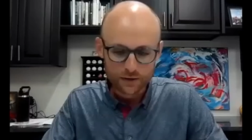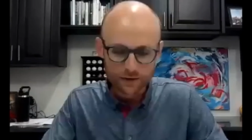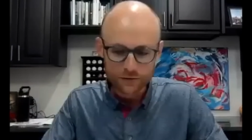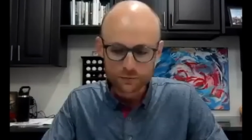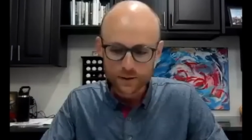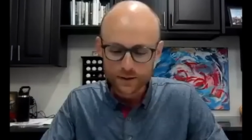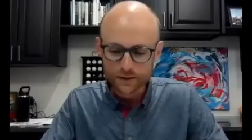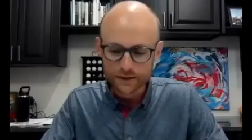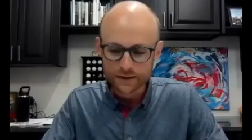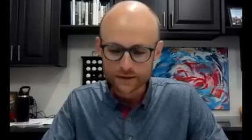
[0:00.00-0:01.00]
uh, you've been
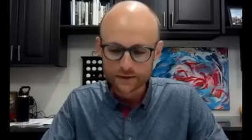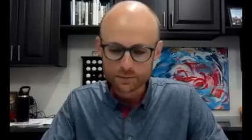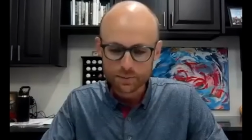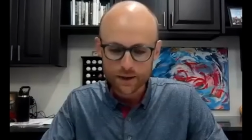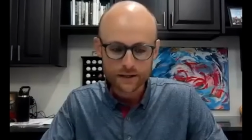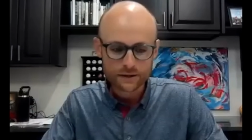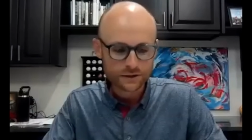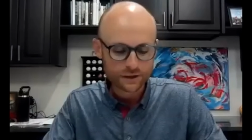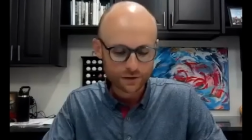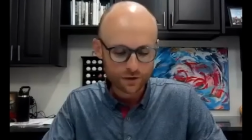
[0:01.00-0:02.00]
in the the
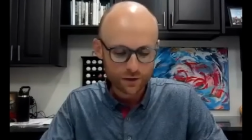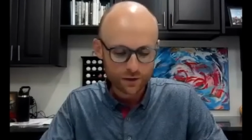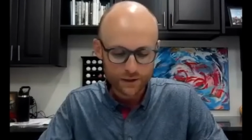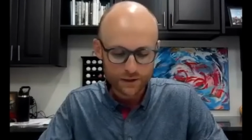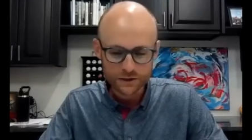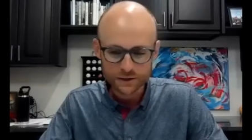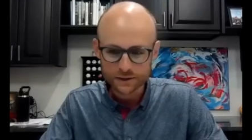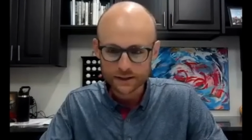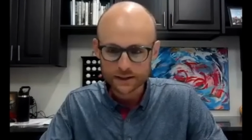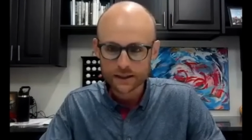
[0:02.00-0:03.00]
packaging and
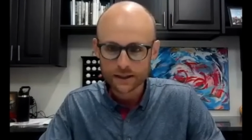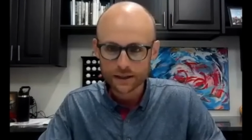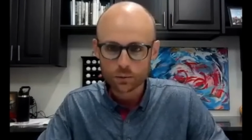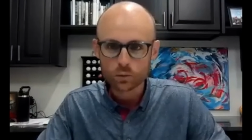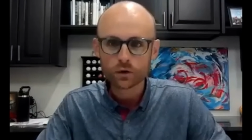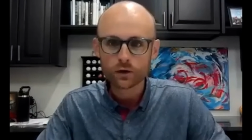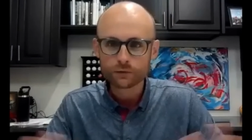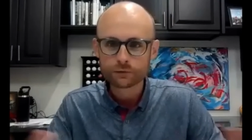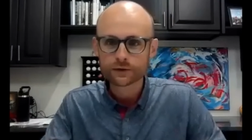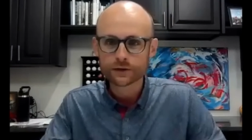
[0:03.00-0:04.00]
automation uh,
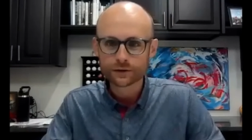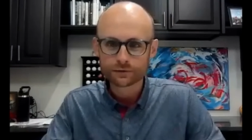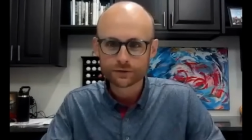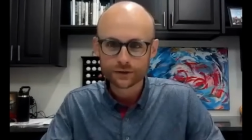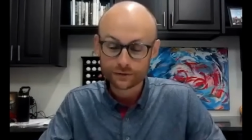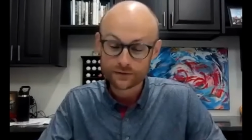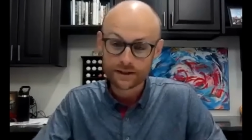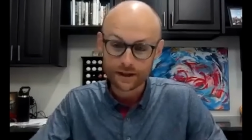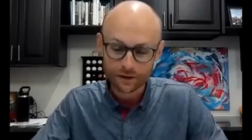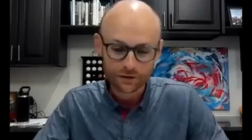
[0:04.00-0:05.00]
world for for your
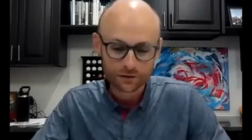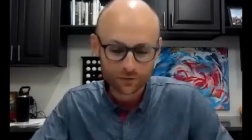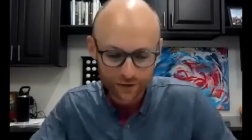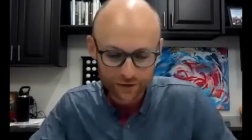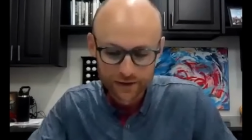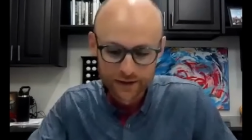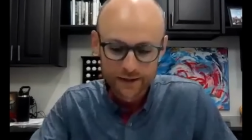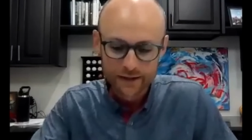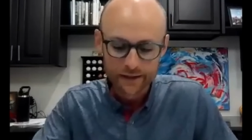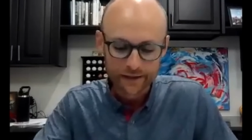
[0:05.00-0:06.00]
entire career,
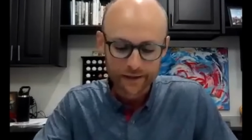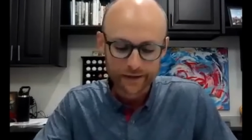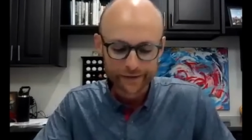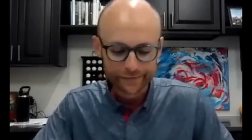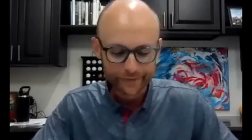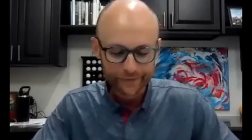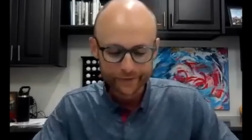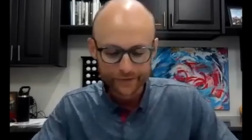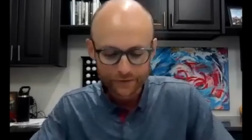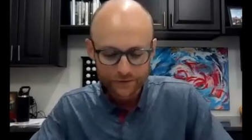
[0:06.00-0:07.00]
and
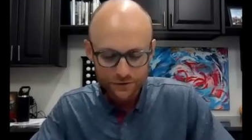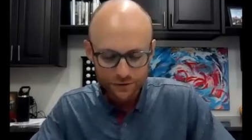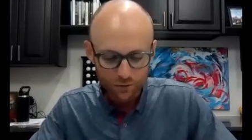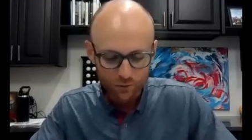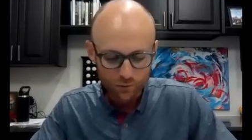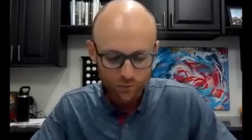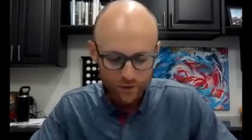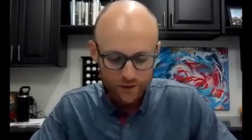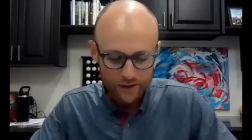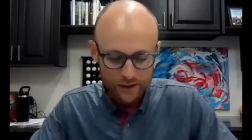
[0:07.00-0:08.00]
uh, so
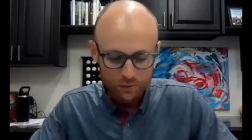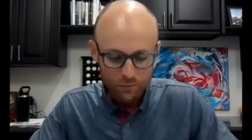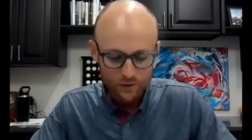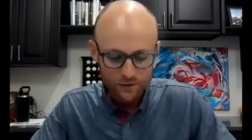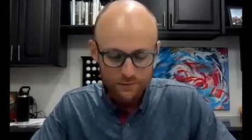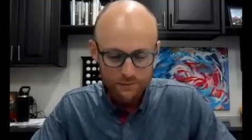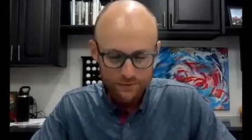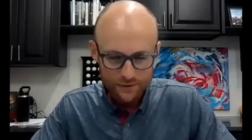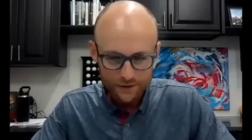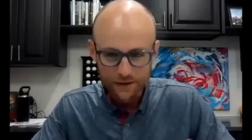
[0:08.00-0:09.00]
what
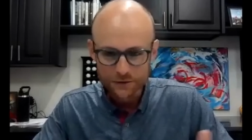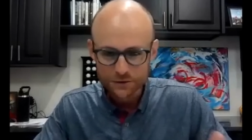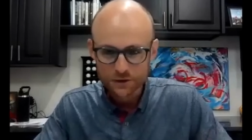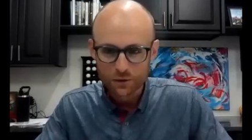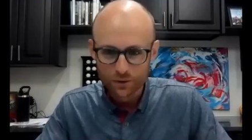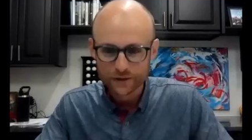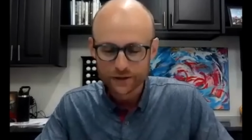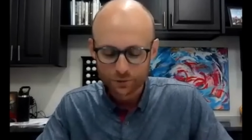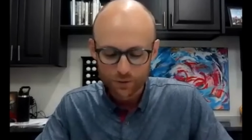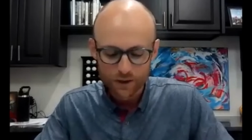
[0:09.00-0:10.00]
to get us going
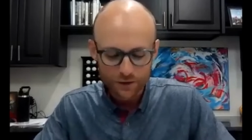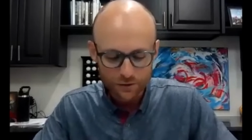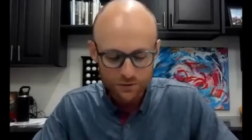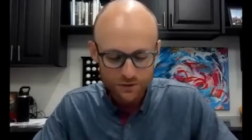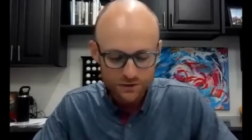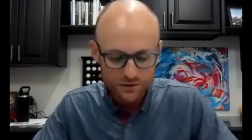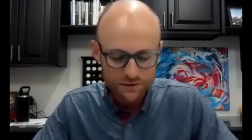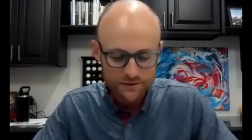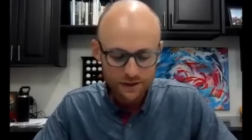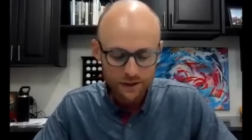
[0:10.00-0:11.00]
here? Why don't you
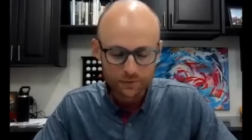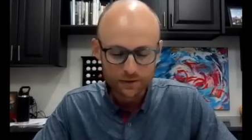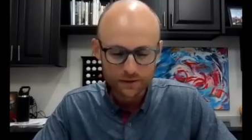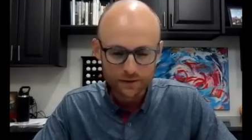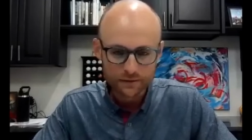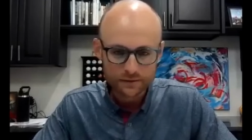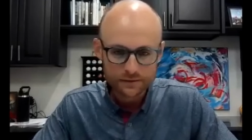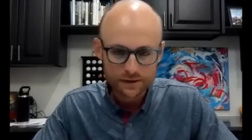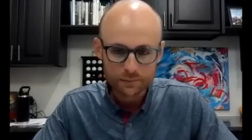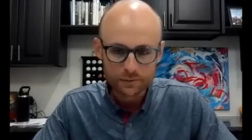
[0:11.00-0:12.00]
just tell me
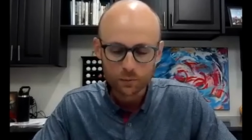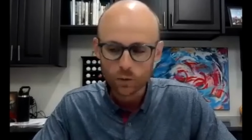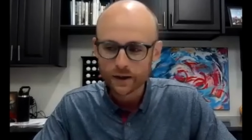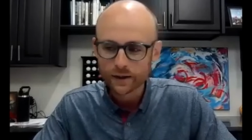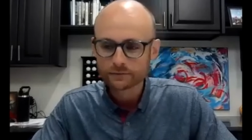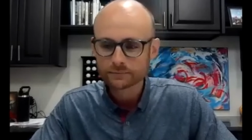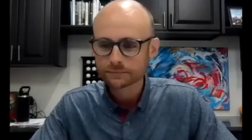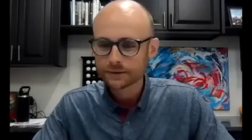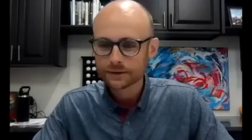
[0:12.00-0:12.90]
tell me what